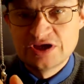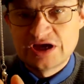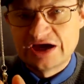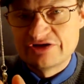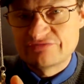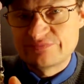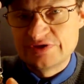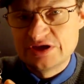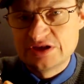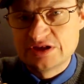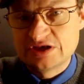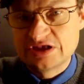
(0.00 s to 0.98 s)
I've
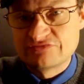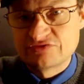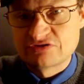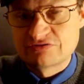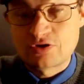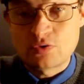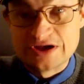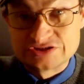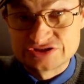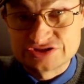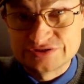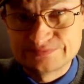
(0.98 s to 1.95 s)
been given a
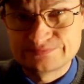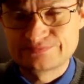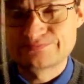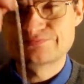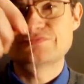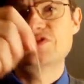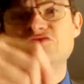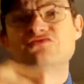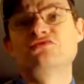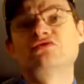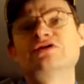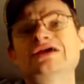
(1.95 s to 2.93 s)
request
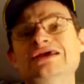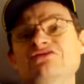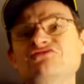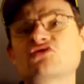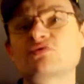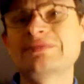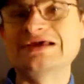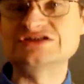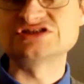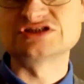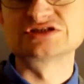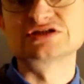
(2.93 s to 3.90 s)
for
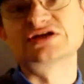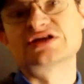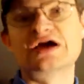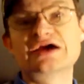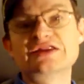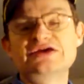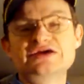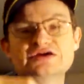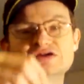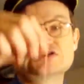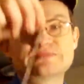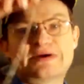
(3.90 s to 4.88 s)
information and
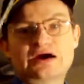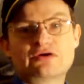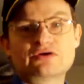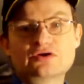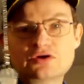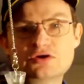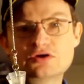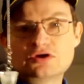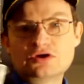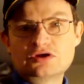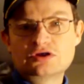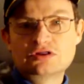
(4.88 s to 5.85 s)
ideas about
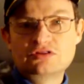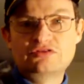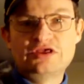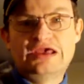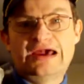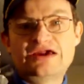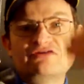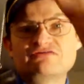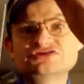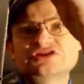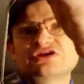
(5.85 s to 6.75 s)
the accuracy